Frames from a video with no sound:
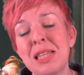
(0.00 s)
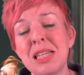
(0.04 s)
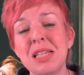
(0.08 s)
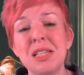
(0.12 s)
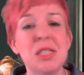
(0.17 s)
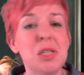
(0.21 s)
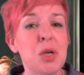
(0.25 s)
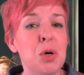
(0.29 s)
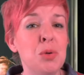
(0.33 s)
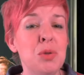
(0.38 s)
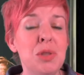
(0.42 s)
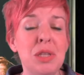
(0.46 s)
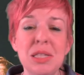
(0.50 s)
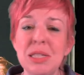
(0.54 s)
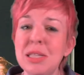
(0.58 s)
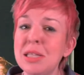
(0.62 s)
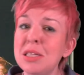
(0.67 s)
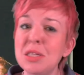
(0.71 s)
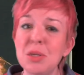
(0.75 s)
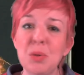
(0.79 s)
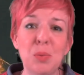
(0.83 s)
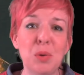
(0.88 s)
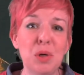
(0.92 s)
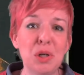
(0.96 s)
So this
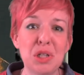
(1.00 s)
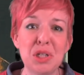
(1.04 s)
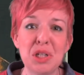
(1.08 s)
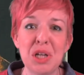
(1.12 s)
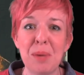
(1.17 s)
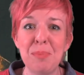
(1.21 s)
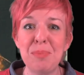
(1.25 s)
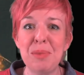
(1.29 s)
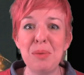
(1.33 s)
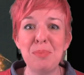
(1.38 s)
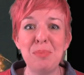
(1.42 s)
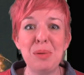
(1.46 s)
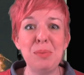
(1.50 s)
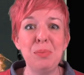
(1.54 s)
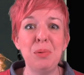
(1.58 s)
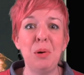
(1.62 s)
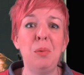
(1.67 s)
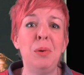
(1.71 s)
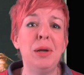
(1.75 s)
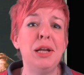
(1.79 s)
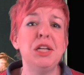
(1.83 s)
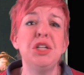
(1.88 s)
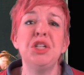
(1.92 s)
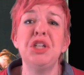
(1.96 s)
is a workshop that people
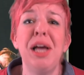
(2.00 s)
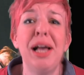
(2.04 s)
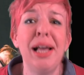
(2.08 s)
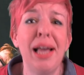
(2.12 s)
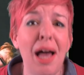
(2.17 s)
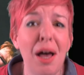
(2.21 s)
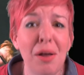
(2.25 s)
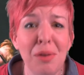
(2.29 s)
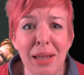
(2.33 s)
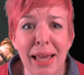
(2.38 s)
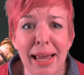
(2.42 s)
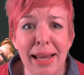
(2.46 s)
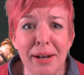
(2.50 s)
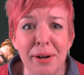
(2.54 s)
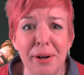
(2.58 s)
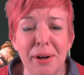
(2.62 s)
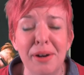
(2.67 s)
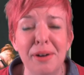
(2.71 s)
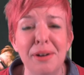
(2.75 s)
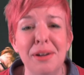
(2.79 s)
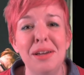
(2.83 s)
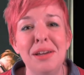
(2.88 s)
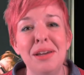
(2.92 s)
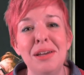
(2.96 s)
want to check out
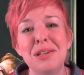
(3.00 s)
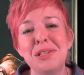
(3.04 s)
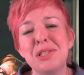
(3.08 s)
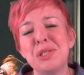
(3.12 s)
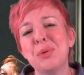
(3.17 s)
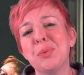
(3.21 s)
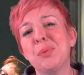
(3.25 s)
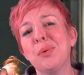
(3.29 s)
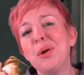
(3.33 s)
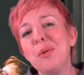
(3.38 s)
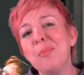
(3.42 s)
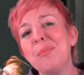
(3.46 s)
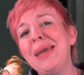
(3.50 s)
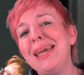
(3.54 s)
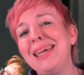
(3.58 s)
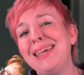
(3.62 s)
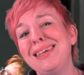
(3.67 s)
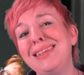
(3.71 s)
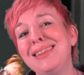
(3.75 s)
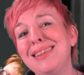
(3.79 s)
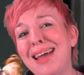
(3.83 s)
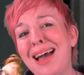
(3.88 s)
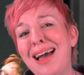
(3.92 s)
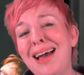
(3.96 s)
later. So we're
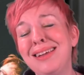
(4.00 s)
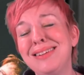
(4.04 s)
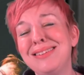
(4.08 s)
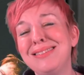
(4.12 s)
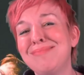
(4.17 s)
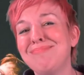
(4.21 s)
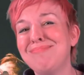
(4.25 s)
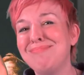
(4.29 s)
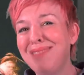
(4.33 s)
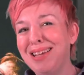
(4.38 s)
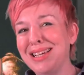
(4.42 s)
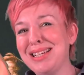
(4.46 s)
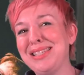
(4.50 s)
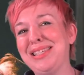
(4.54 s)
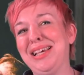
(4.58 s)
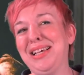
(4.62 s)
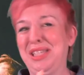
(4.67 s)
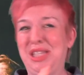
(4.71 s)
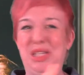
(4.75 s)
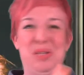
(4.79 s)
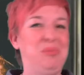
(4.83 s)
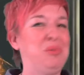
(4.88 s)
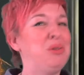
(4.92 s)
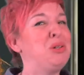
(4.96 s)
making that
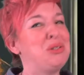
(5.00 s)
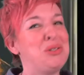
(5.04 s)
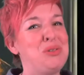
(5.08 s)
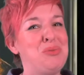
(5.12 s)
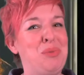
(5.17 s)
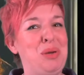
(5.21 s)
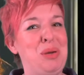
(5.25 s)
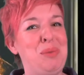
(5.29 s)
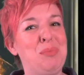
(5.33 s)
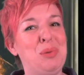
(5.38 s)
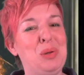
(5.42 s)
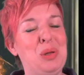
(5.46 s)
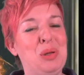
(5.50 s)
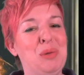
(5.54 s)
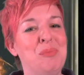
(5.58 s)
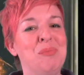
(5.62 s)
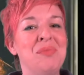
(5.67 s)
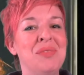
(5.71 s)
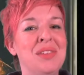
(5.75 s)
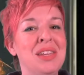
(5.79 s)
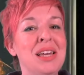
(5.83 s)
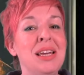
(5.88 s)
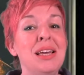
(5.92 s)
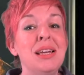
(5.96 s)
accessible to
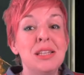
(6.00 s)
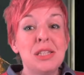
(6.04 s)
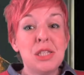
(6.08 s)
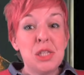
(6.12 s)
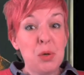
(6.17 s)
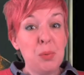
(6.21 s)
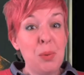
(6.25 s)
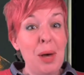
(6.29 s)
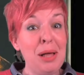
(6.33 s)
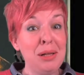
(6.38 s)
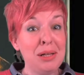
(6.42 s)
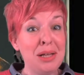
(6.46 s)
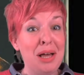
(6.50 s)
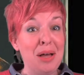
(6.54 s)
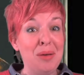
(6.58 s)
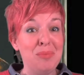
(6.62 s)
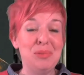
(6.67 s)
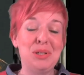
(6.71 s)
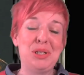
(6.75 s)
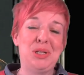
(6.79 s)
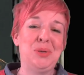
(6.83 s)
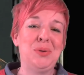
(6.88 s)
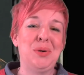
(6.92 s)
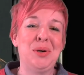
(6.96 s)
people. So
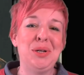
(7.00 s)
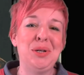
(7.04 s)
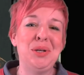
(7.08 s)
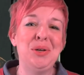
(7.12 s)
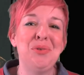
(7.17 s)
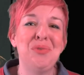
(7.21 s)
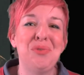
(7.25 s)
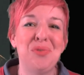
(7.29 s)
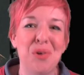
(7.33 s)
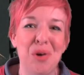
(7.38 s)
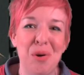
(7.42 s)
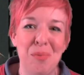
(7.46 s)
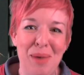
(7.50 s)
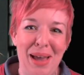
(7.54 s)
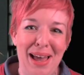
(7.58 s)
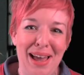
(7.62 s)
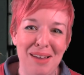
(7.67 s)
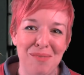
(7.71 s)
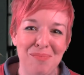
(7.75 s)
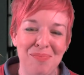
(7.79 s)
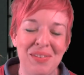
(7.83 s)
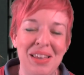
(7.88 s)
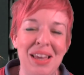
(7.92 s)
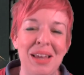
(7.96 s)
welcome to our new
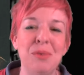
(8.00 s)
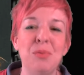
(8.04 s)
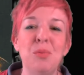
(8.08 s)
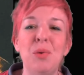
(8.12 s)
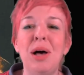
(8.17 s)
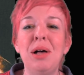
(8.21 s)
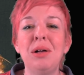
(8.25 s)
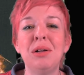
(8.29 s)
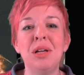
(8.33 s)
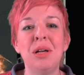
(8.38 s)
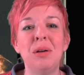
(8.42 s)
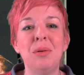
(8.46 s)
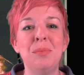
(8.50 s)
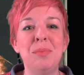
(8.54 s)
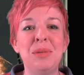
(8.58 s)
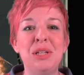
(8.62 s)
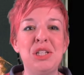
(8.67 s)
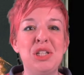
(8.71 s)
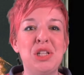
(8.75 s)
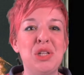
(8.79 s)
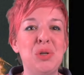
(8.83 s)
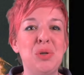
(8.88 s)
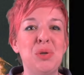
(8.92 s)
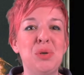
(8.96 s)
format and welcome
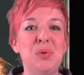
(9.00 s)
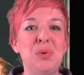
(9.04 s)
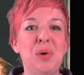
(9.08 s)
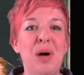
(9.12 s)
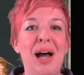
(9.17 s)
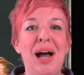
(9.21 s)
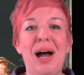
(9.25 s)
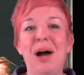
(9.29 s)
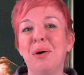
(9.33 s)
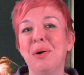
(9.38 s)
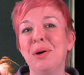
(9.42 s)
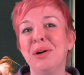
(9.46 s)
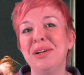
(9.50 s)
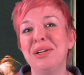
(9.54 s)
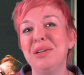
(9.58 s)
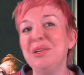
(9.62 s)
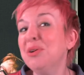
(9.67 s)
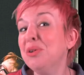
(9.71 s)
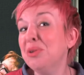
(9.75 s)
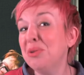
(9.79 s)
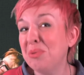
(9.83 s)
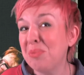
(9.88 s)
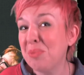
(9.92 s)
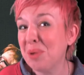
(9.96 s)
to our
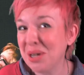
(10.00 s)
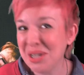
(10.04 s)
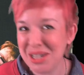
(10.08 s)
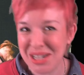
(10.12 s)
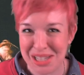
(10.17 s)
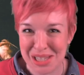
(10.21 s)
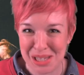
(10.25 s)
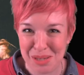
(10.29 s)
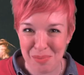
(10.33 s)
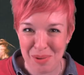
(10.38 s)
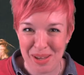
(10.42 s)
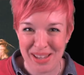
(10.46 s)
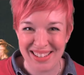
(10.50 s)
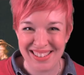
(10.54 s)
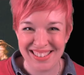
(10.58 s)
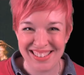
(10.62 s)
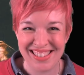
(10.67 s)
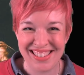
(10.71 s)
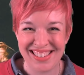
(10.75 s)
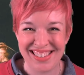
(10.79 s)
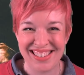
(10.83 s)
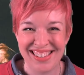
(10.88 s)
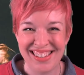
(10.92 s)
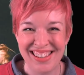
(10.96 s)
new participants.